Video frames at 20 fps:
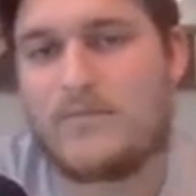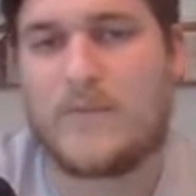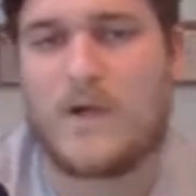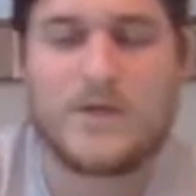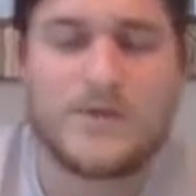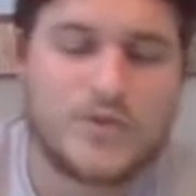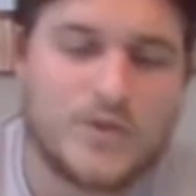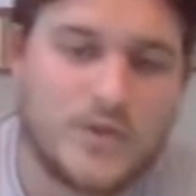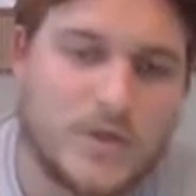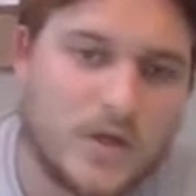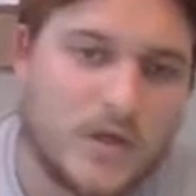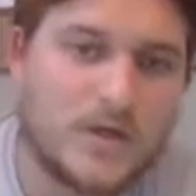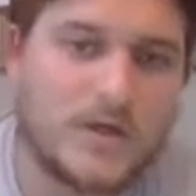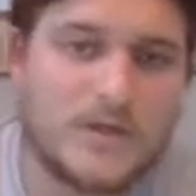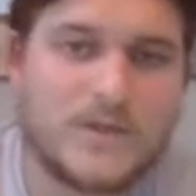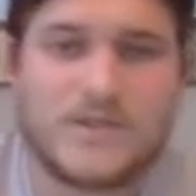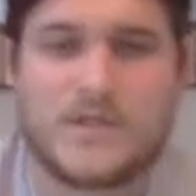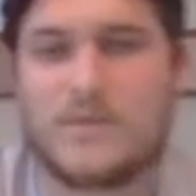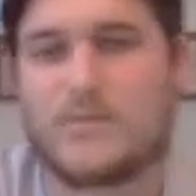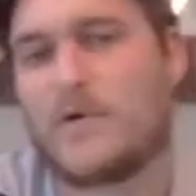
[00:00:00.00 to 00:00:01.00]

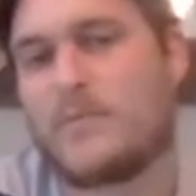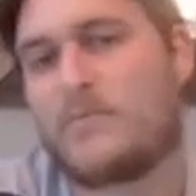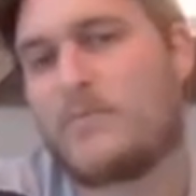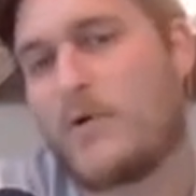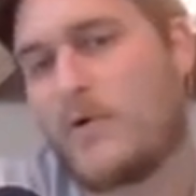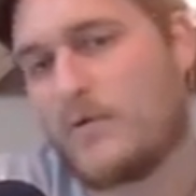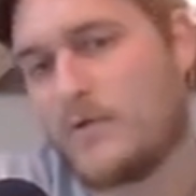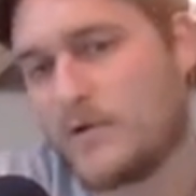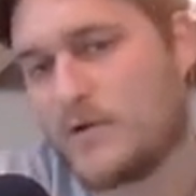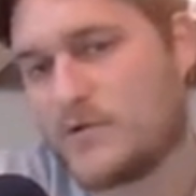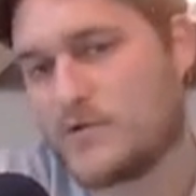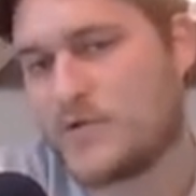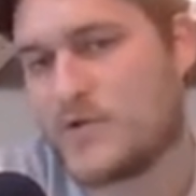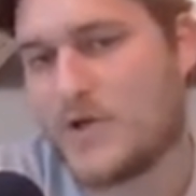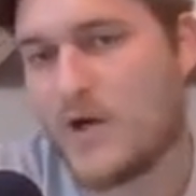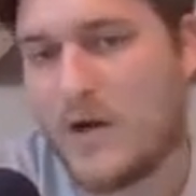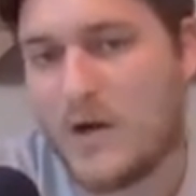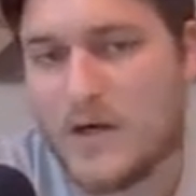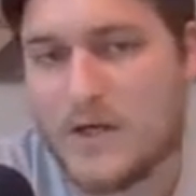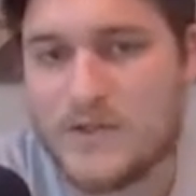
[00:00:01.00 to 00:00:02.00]
uncharged, some are polar
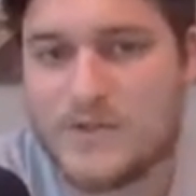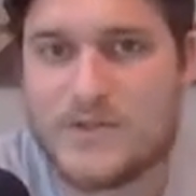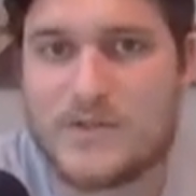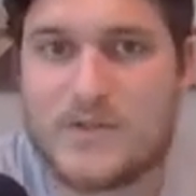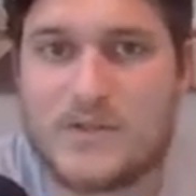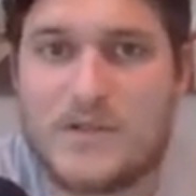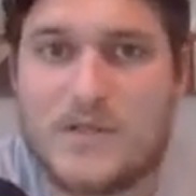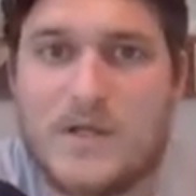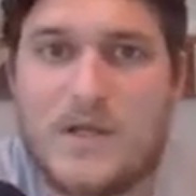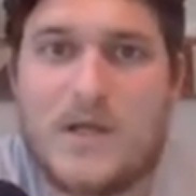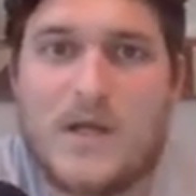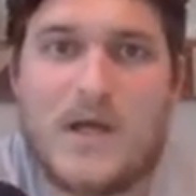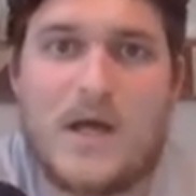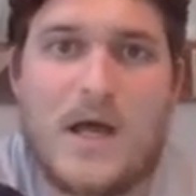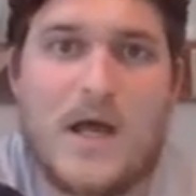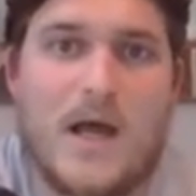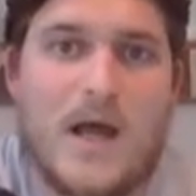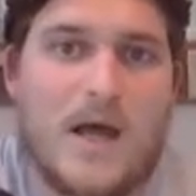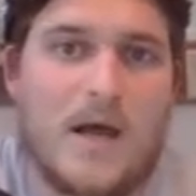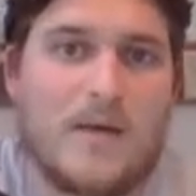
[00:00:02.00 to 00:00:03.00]
charged.
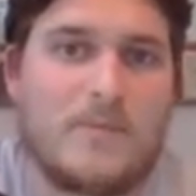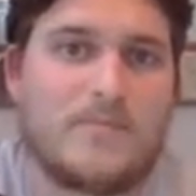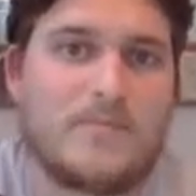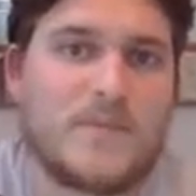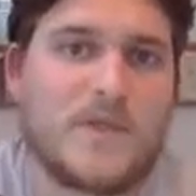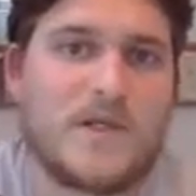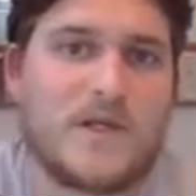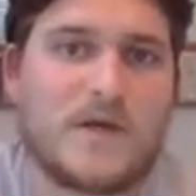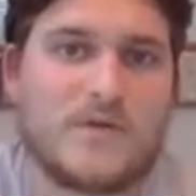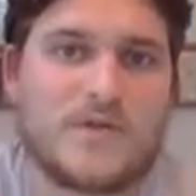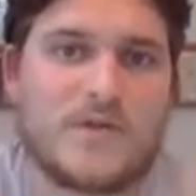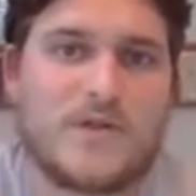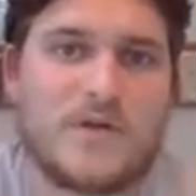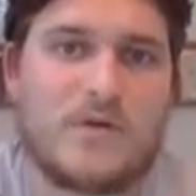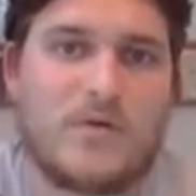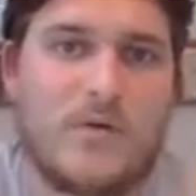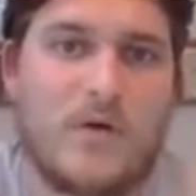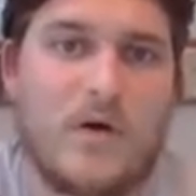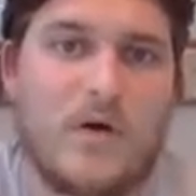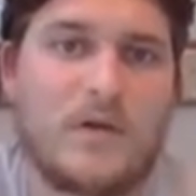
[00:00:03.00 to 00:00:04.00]

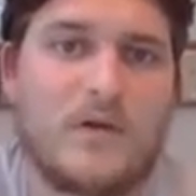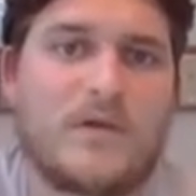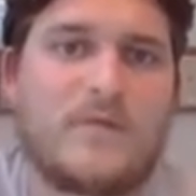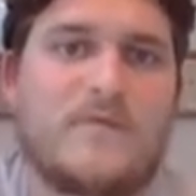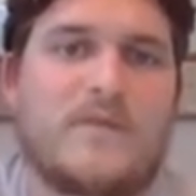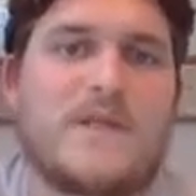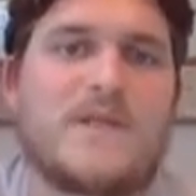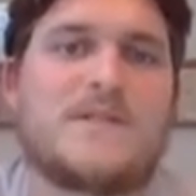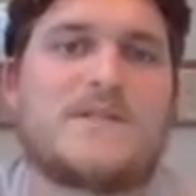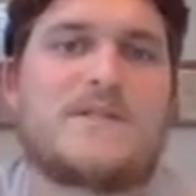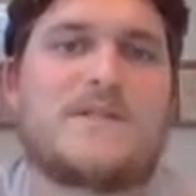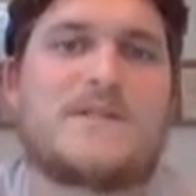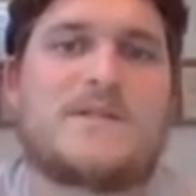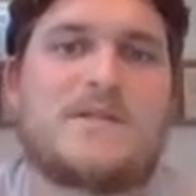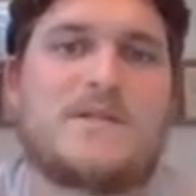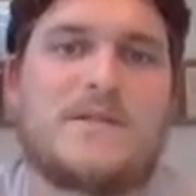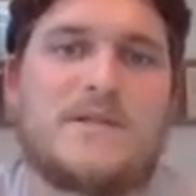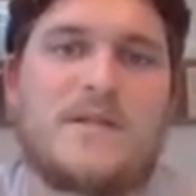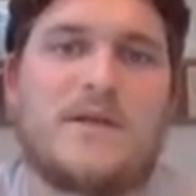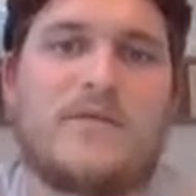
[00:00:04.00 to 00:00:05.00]
So all of these
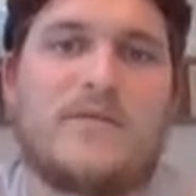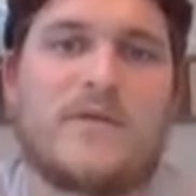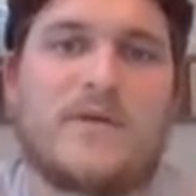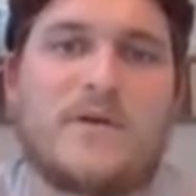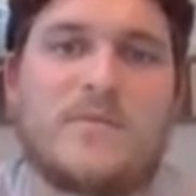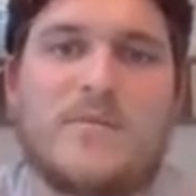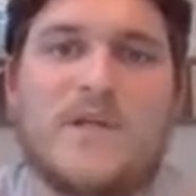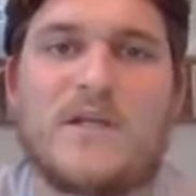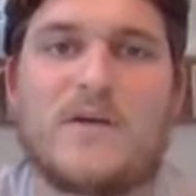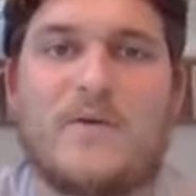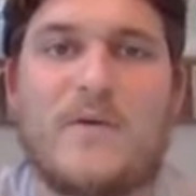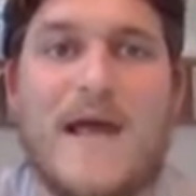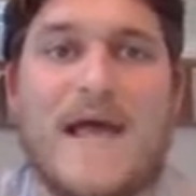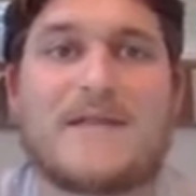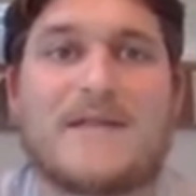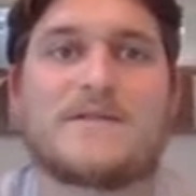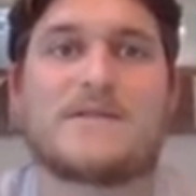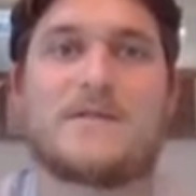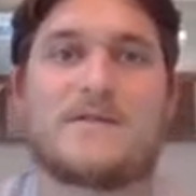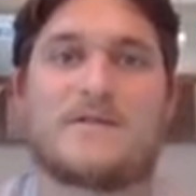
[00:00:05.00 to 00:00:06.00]
different amino acids